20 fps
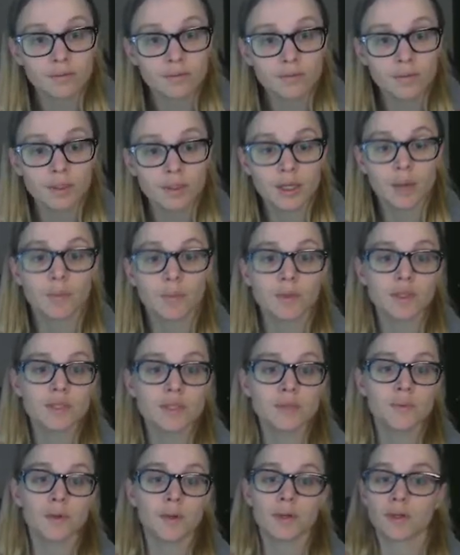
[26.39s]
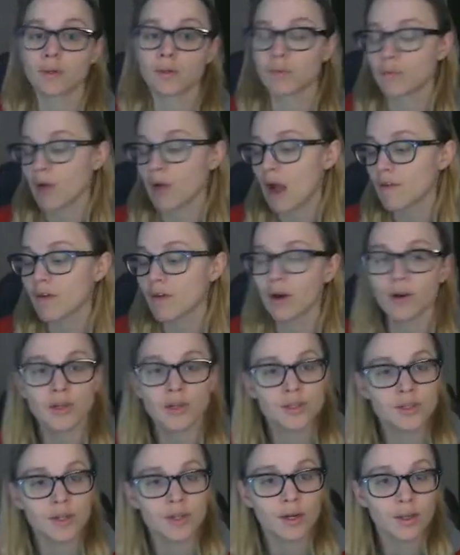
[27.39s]
We're done with this one. I've already
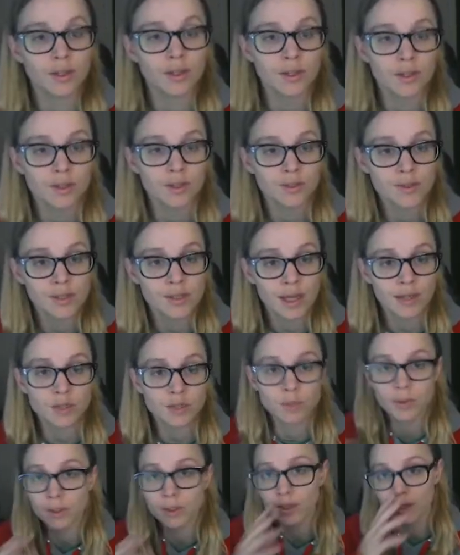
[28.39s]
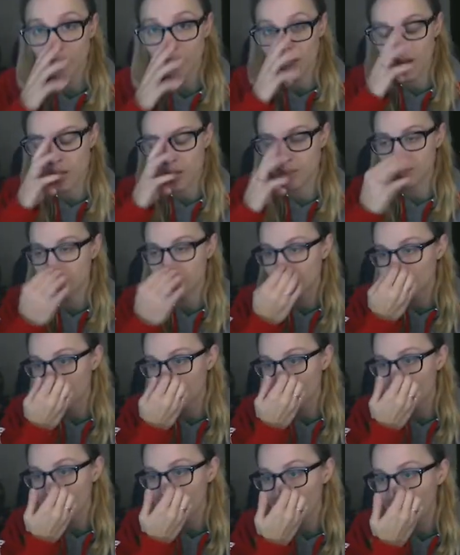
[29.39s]
started the new sketchbook.
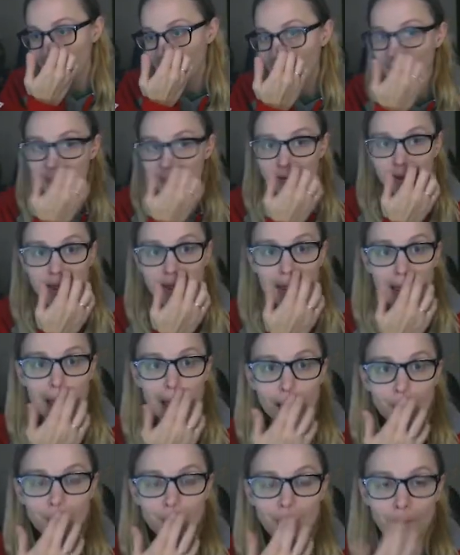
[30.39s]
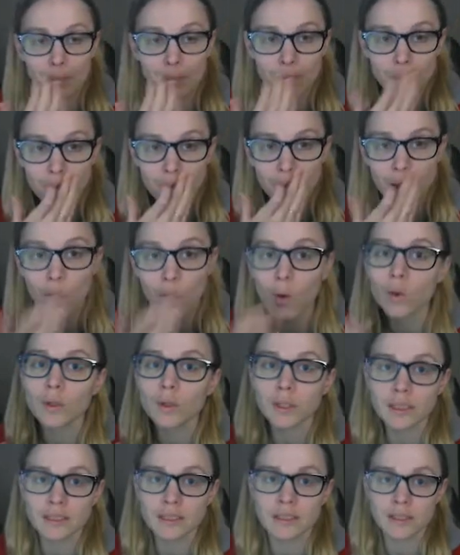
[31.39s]
Hopefully, my
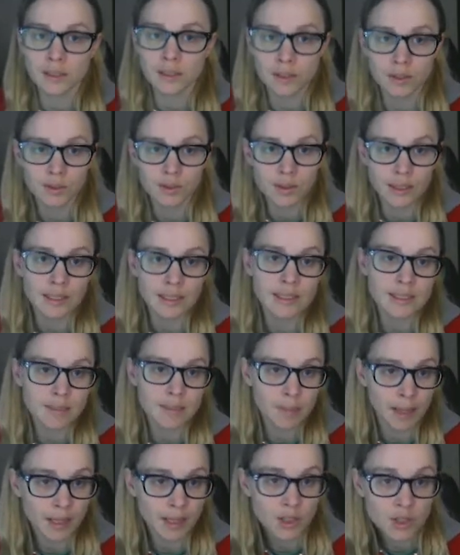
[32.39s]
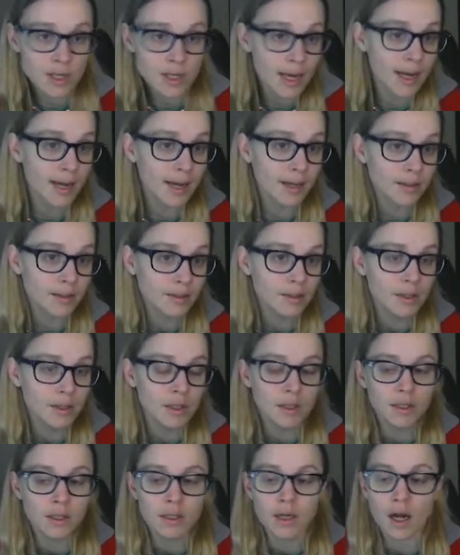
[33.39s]
goal is to do at least a page a day.
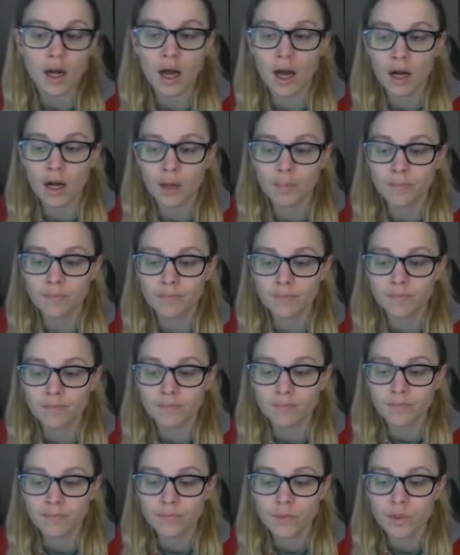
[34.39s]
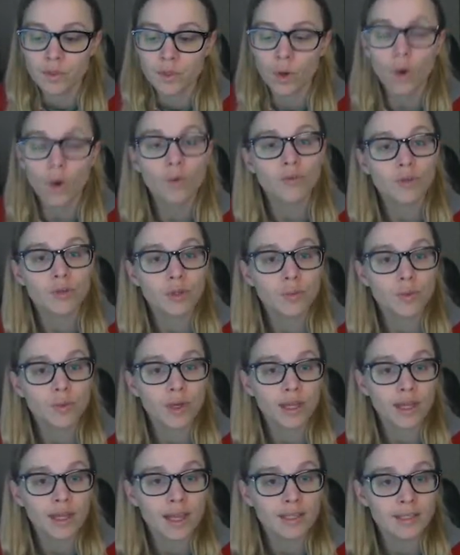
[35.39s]
So hopefully we'll
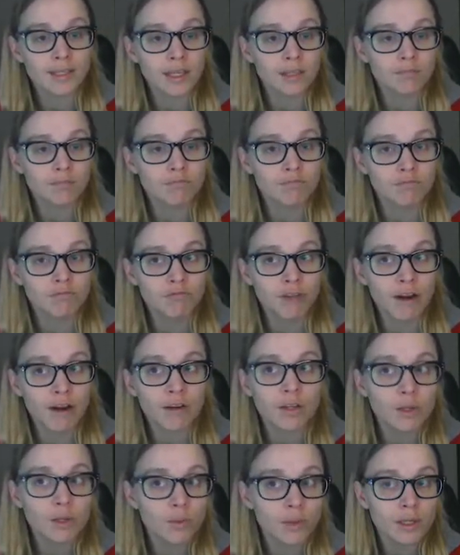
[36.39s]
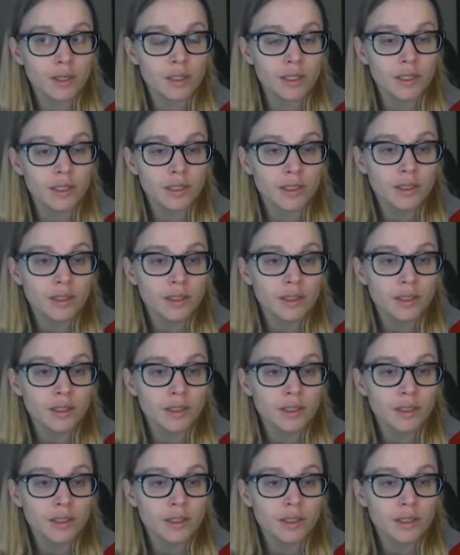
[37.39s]
get that done fairly quickly.